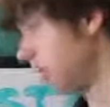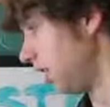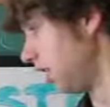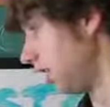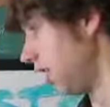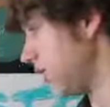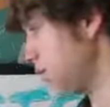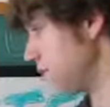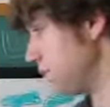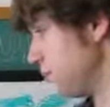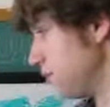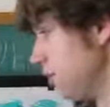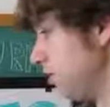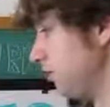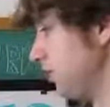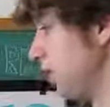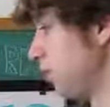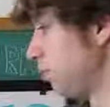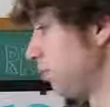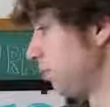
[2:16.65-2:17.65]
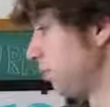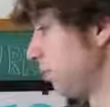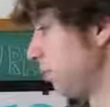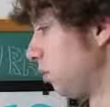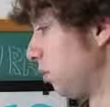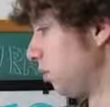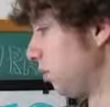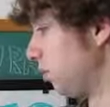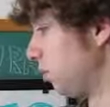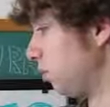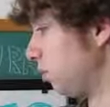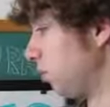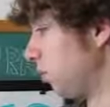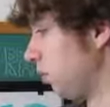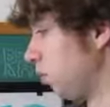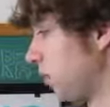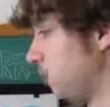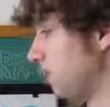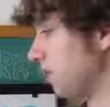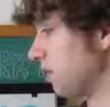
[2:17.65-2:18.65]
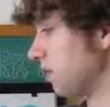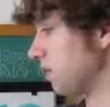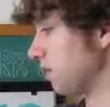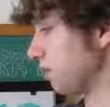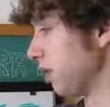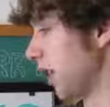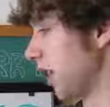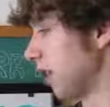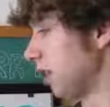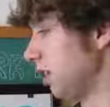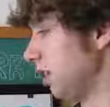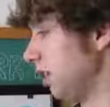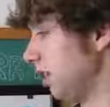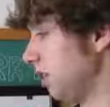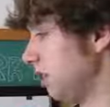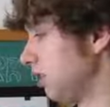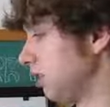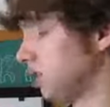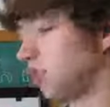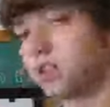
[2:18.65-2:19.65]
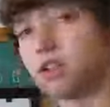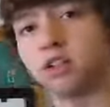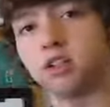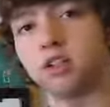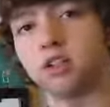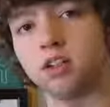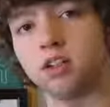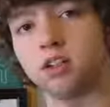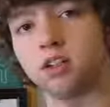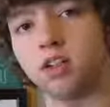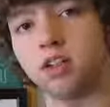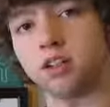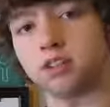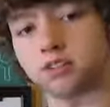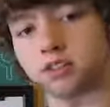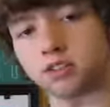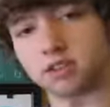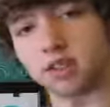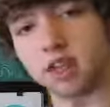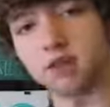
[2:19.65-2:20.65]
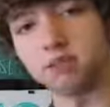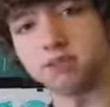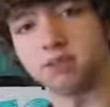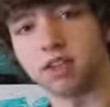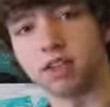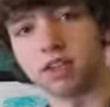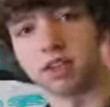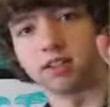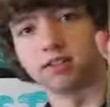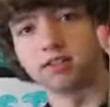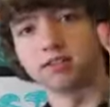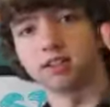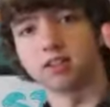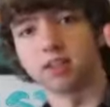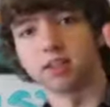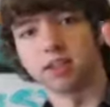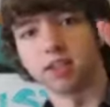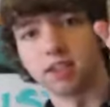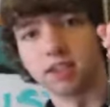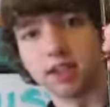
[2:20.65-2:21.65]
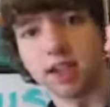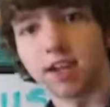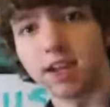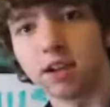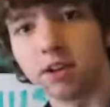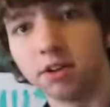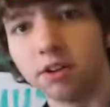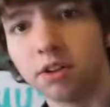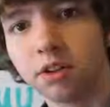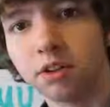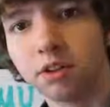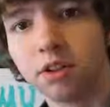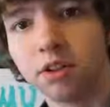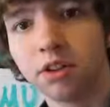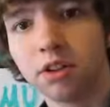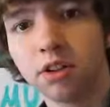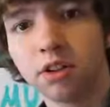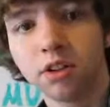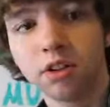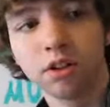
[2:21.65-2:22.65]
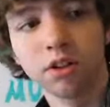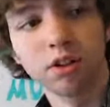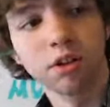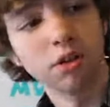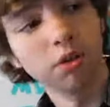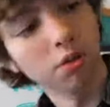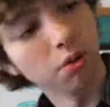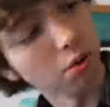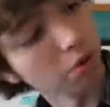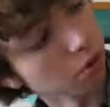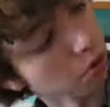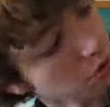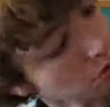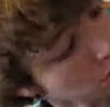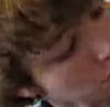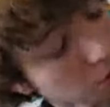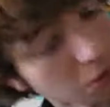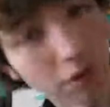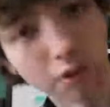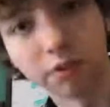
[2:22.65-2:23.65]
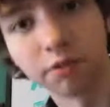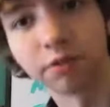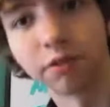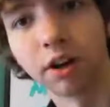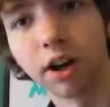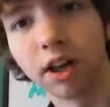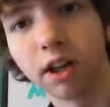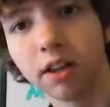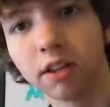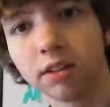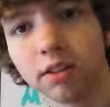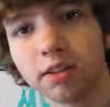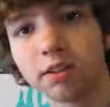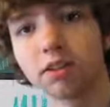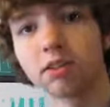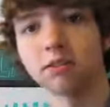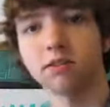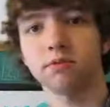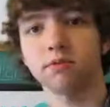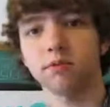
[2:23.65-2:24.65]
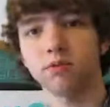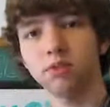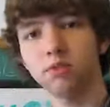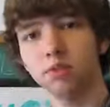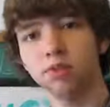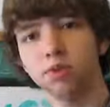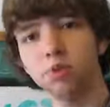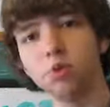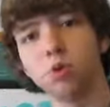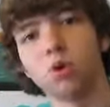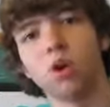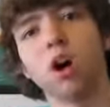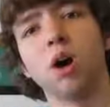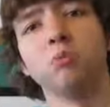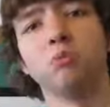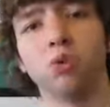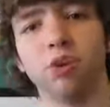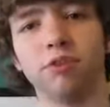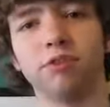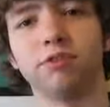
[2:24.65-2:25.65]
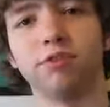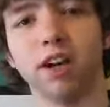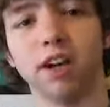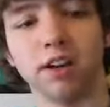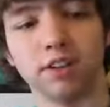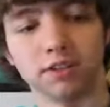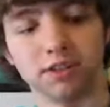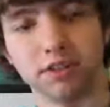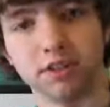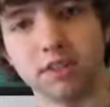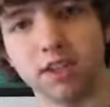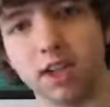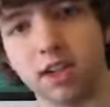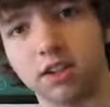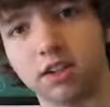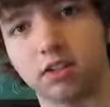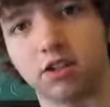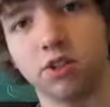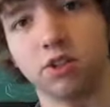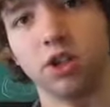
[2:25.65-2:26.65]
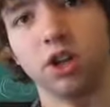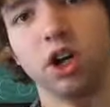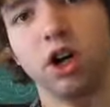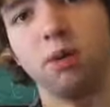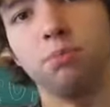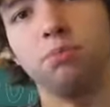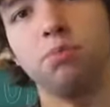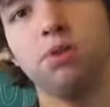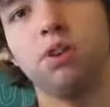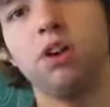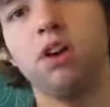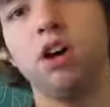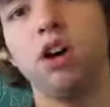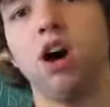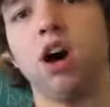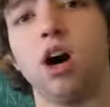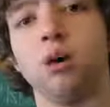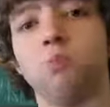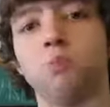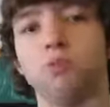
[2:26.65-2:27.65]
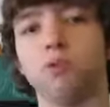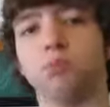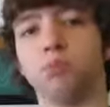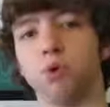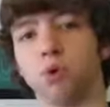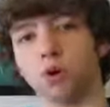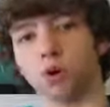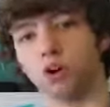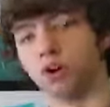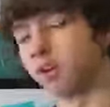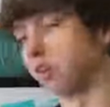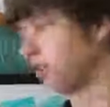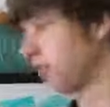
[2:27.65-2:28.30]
And if we move up to this black key, it's the same thing as sliding down one fret. Or up one fret, I should say, because you're going up the board.